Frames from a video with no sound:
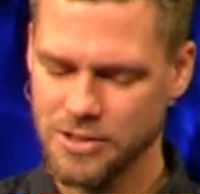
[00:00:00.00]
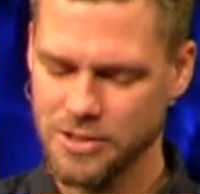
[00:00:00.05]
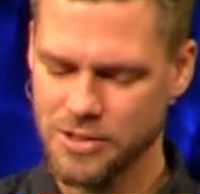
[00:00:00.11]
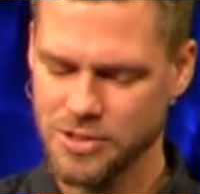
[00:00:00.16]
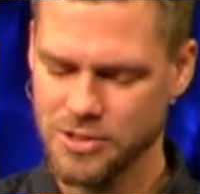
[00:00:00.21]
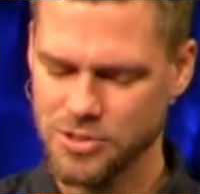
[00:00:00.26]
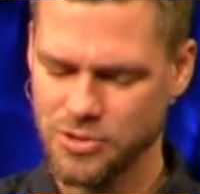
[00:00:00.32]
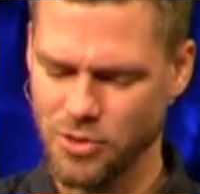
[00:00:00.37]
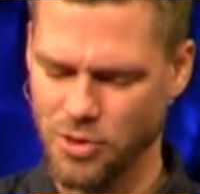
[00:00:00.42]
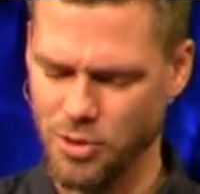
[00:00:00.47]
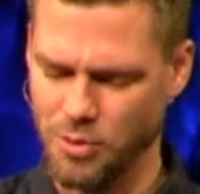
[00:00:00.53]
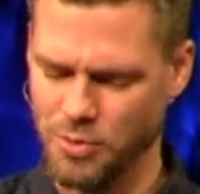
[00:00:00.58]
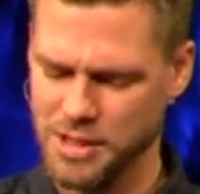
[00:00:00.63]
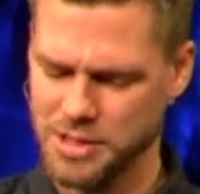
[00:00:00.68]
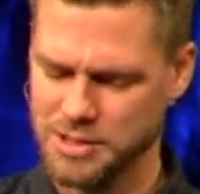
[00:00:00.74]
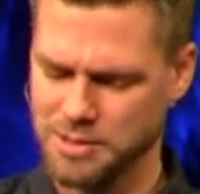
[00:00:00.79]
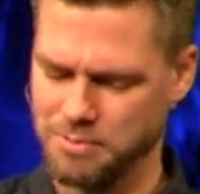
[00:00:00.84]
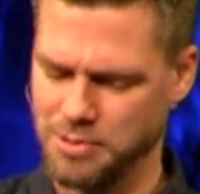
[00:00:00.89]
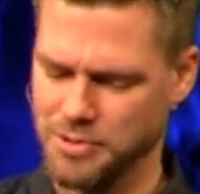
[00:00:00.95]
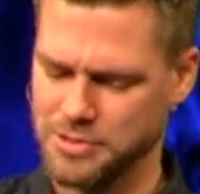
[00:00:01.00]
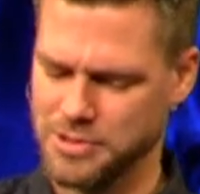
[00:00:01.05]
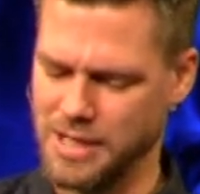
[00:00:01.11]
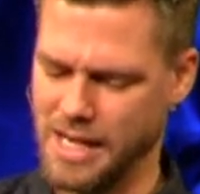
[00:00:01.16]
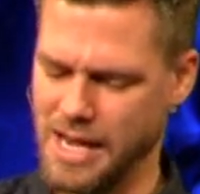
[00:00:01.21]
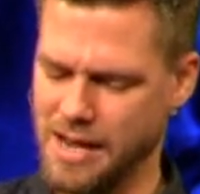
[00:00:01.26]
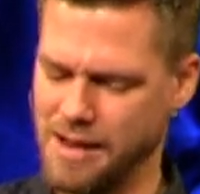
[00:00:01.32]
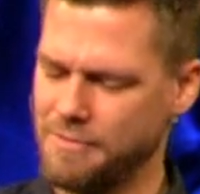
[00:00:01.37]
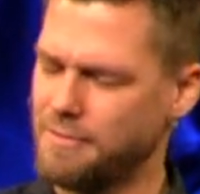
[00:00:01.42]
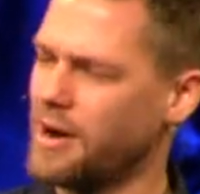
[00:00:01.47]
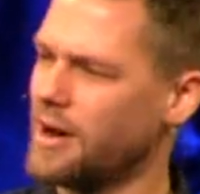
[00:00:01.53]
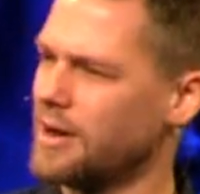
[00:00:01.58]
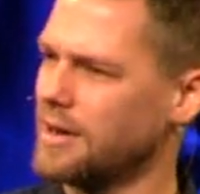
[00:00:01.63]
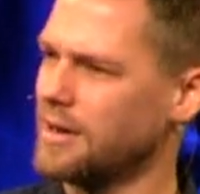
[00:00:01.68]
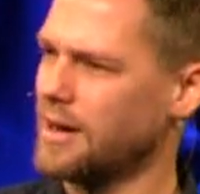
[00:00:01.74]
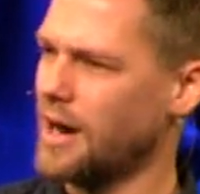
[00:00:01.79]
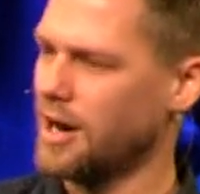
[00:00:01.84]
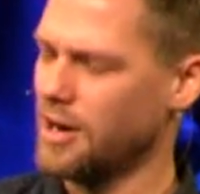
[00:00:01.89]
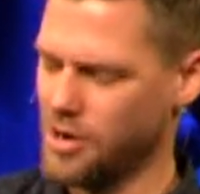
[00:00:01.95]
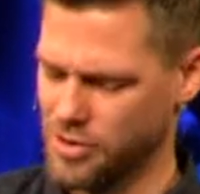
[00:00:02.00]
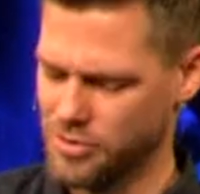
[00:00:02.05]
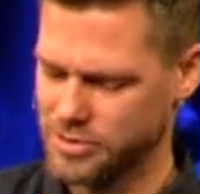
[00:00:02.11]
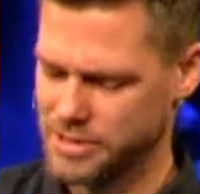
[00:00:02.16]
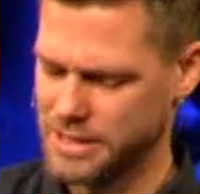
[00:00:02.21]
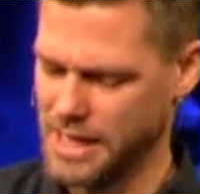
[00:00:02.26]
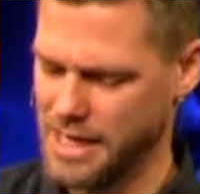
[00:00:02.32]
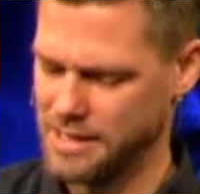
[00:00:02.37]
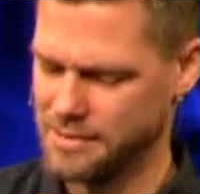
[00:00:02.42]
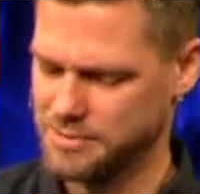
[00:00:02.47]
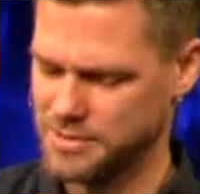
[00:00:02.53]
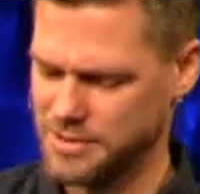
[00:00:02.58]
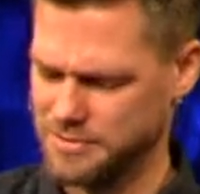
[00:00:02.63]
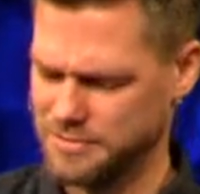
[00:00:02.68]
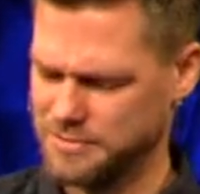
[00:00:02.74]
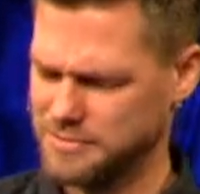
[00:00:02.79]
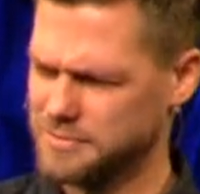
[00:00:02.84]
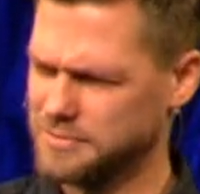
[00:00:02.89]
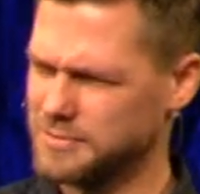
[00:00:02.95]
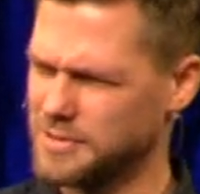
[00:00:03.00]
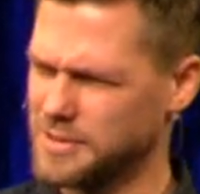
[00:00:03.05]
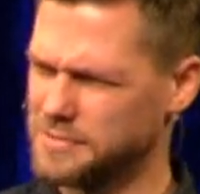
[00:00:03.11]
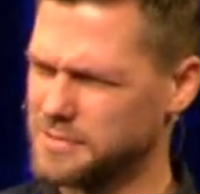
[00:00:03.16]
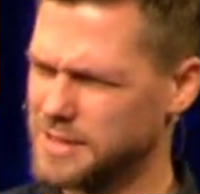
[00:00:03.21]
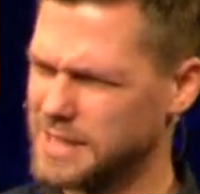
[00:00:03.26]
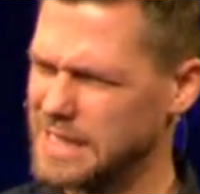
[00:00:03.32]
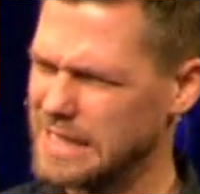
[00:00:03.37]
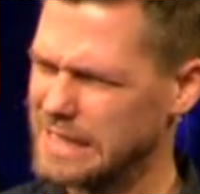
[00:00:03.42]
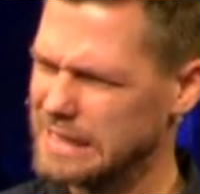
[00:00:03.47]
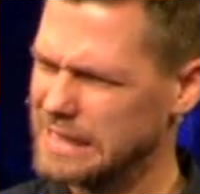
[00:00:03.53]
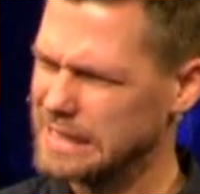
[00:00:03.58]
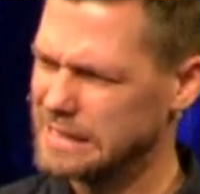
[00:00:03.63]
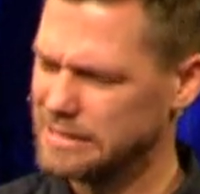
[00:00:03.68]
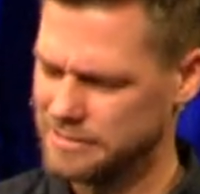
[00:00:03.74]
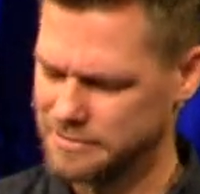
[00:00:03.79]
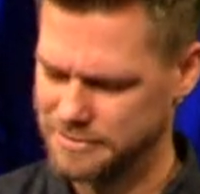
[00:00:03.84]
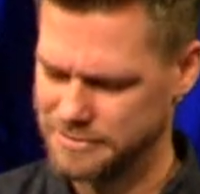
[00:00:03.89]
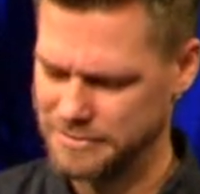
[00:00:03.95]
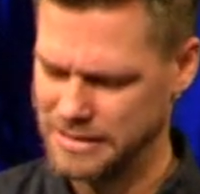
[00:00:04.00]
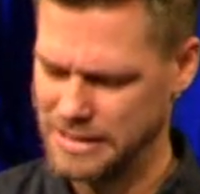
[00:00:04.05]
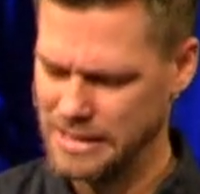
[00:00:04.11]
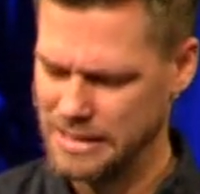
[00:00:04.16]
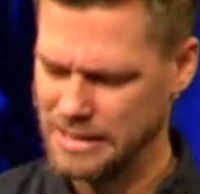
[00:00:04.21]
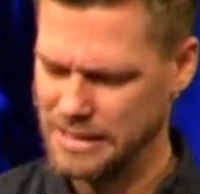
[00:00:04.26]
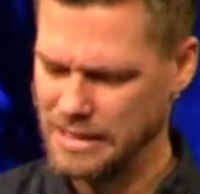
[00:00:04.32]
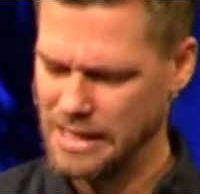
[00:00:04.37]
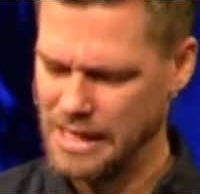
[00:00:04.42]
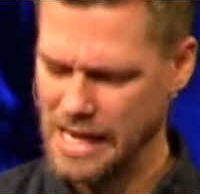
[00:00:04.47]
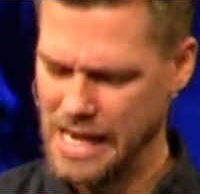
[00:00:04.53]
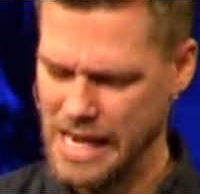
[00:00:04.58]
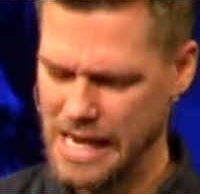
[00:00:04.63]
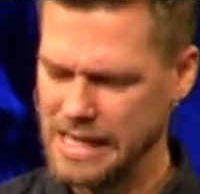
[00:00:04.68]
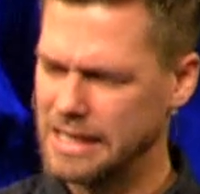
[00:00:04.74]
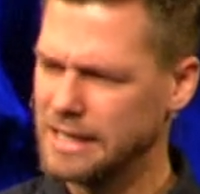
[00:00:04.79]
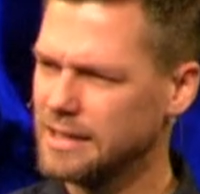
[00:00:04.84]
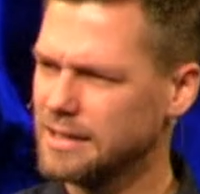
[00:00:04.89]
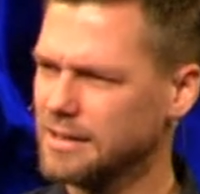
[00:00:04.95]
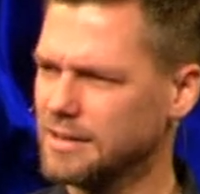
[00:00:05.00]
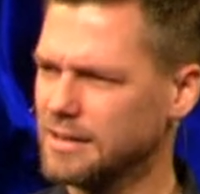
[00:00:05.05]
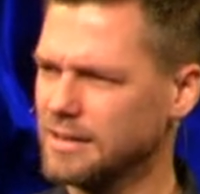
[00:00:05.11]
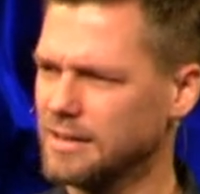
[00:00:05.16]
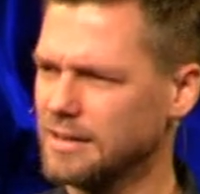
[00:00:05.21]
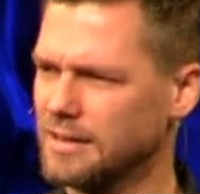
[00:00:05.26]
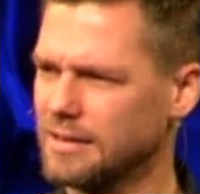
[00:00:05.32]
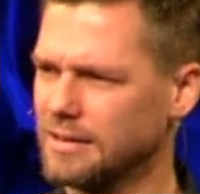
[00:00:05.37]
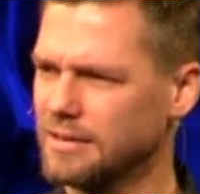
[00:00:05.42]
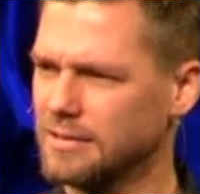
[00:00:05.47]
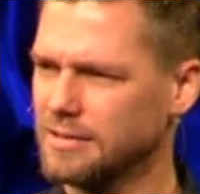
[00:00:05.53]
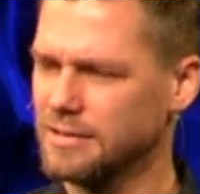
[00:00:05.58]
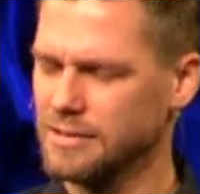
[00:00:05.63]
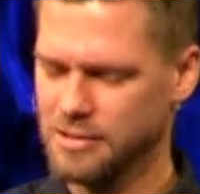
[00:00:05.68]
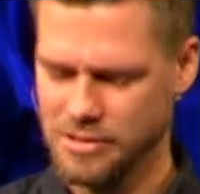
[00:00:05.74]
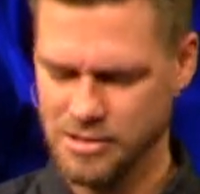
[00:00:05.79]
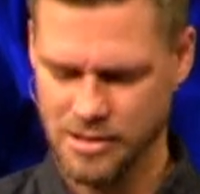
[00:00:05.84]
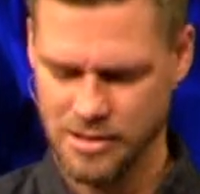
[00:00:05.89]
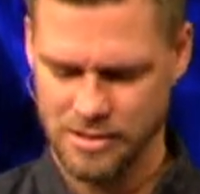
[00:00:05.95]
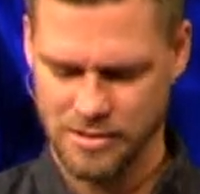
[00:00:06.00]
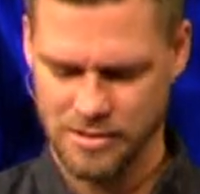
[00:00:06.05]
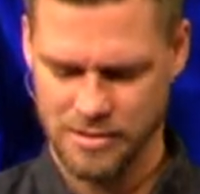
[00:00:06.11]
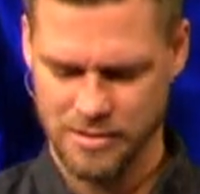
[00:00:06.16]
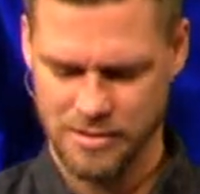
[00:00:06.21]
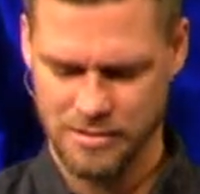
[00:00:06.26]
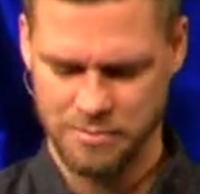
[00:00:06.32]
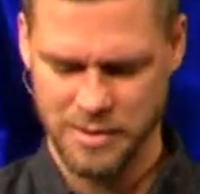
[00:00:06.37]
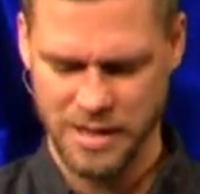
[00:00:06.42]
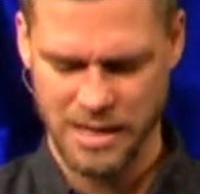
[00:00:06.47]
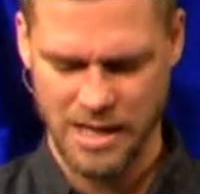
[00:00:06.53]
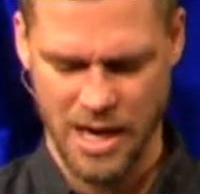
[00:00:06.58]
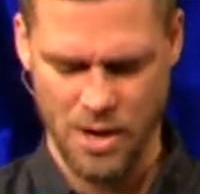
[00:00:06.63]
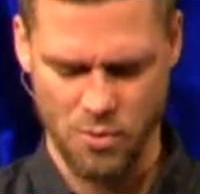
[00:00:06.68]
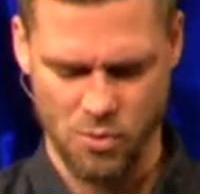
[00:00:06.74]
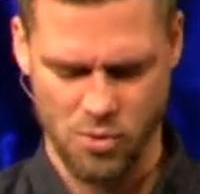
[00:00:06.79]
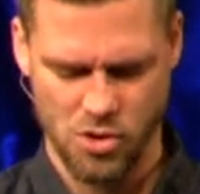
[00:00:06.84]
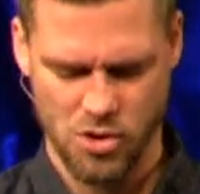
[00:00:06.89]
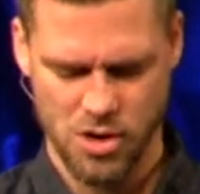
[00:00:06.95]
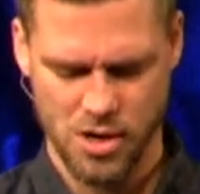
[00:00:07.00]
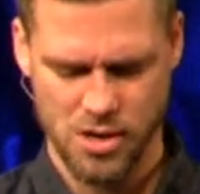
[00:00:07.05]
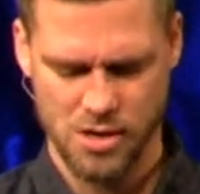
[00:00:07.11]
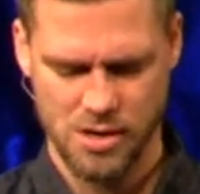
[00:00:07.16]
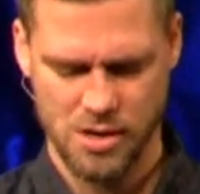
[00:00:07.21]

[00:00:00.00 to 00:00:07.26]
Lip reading: So are we supposed to have our own times of killing, of hating, of being at war?